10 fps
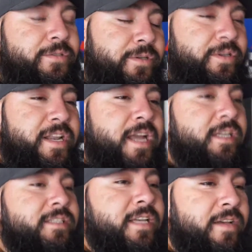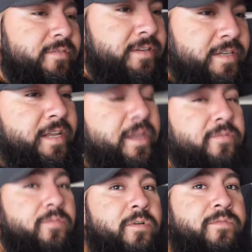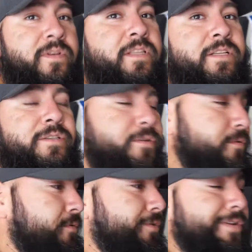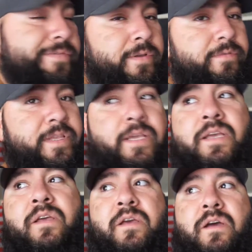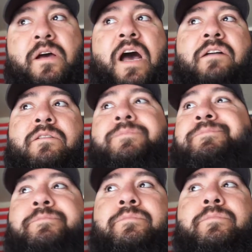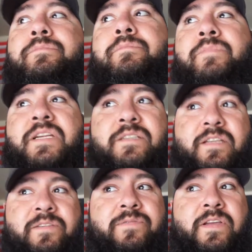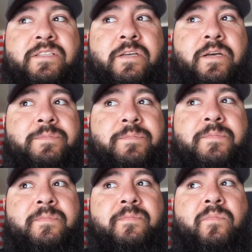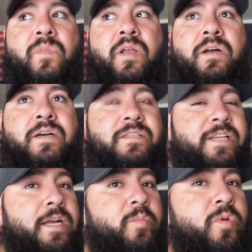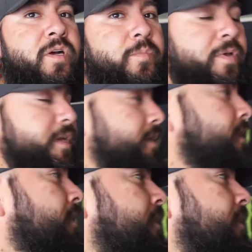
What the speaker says: to 97 F-150 to 350. I'll basically fix up, jack them up, and